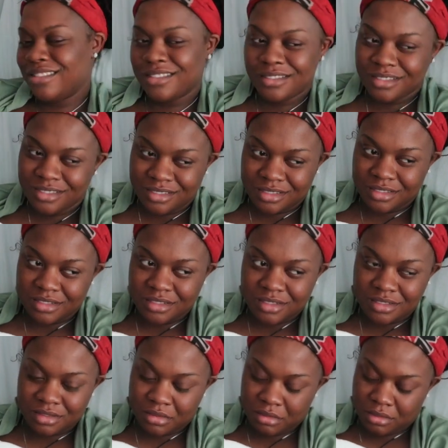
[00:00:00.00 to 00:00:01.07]
you. She'll
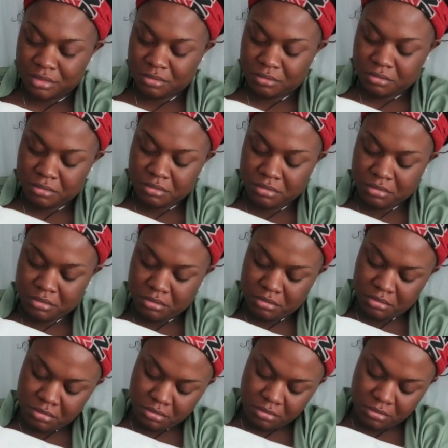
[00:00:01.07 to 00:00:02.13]
lay in there.
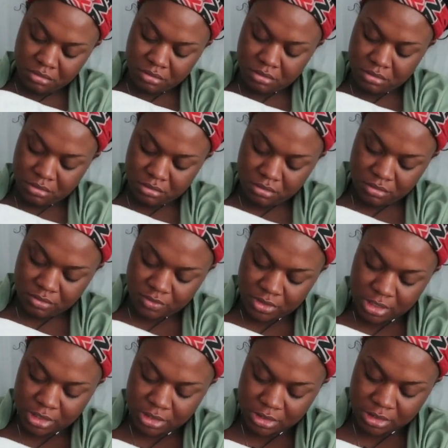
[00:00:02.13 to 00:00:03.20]

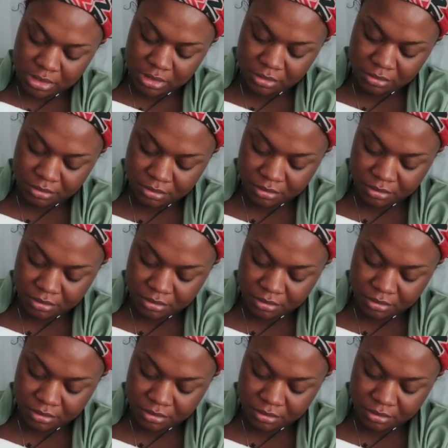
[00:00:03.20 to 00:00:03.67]
Falling asleep.